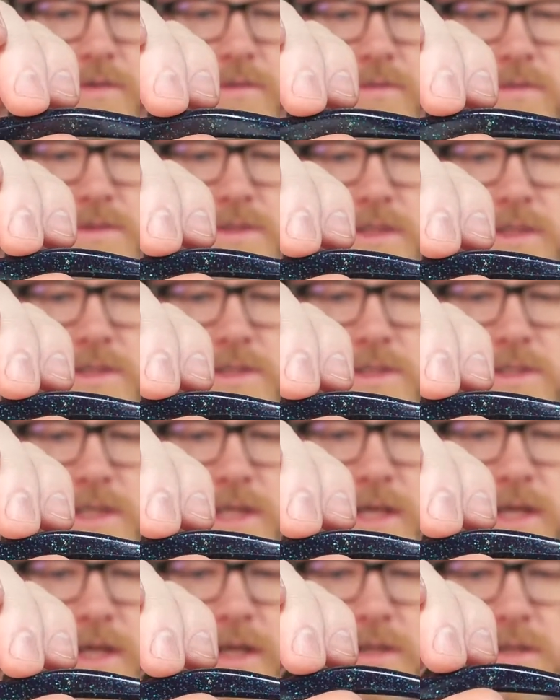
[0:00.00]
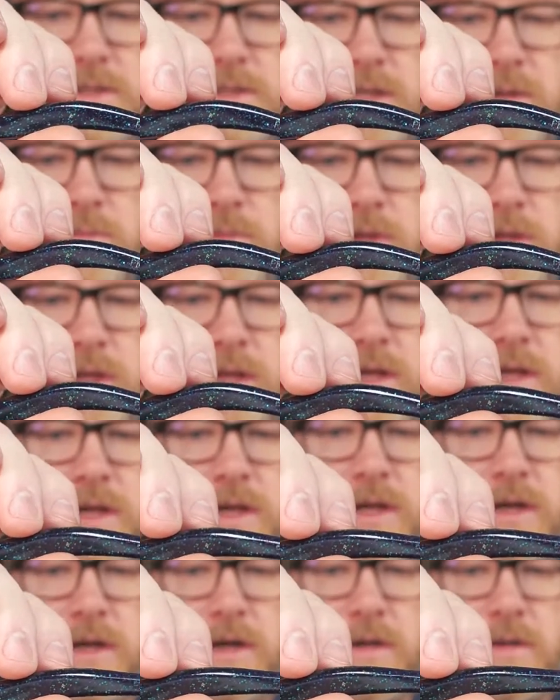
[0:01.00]
What's that say? Something
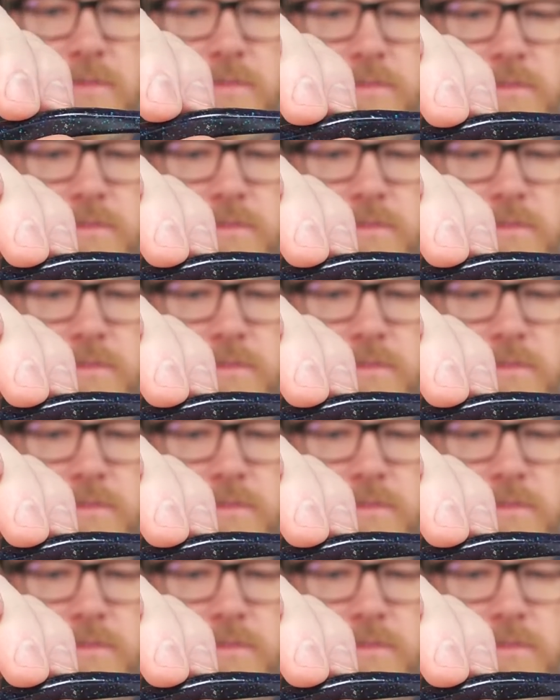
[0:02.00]
here.